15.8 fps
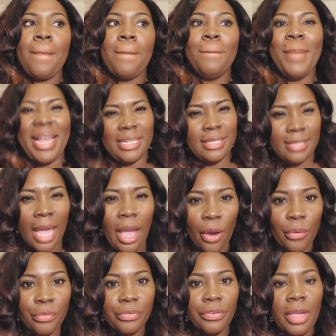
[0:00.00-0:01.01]

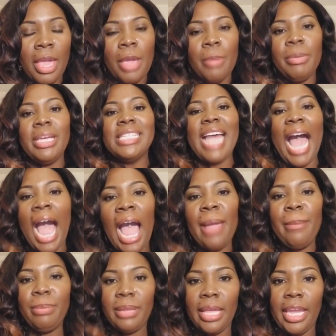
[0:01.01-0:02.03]
myself, because
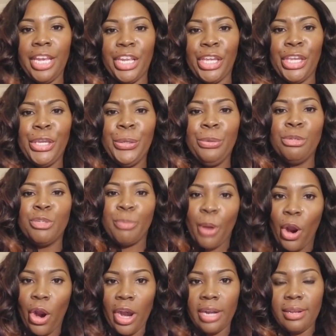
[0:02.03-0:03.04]
I played a huge
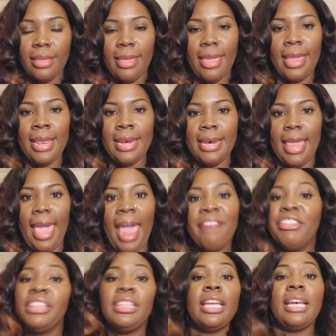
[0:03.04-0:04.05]
part in
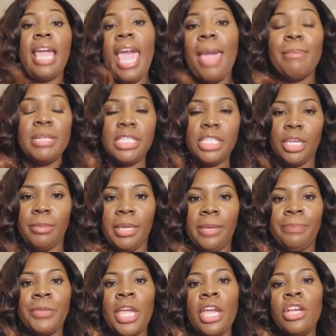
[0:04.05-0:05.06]
everything that happened to
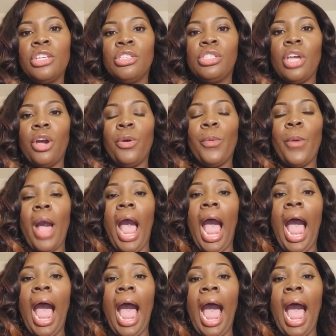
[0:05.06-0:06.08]
me. So
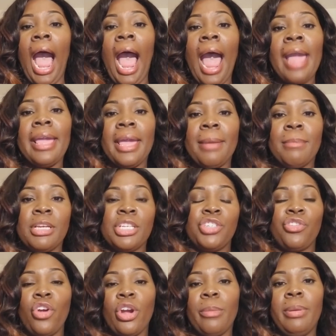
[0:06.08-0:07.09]
I am a
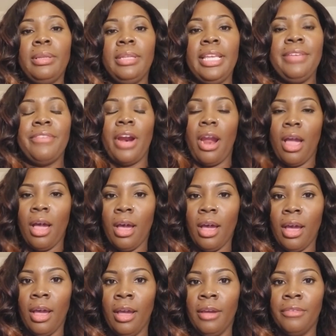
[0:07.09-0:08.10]
strong believer
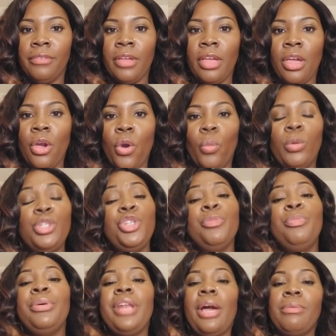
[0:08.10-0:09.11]
of what you
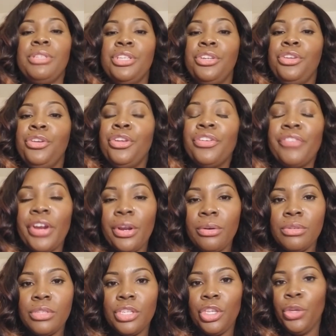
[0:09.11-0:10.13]
put out into the
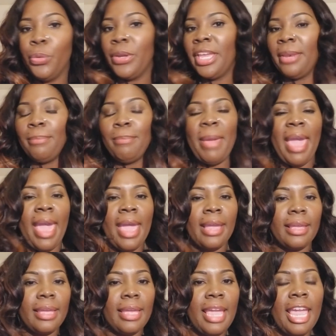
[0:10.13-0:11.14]
universe, you'll get
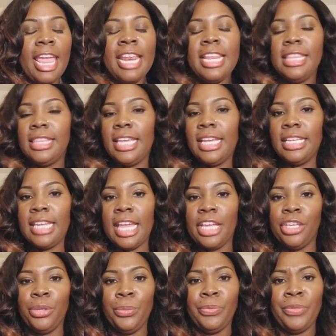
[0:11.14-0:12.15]
back. Anything
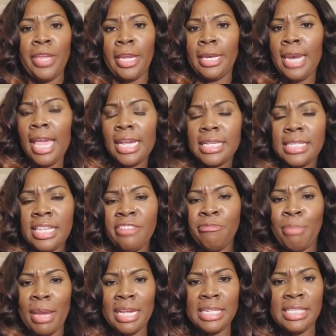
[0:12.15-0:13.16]
that you think negative,
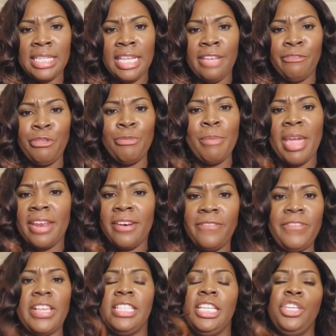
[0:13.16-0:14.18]
positive, you
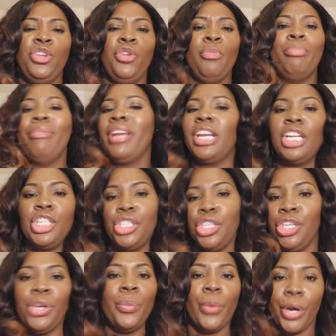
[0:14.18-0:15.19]
manifest it, you bring it into
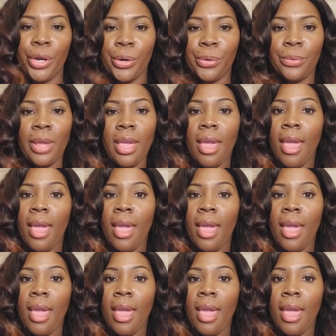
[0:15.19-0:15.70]
your world.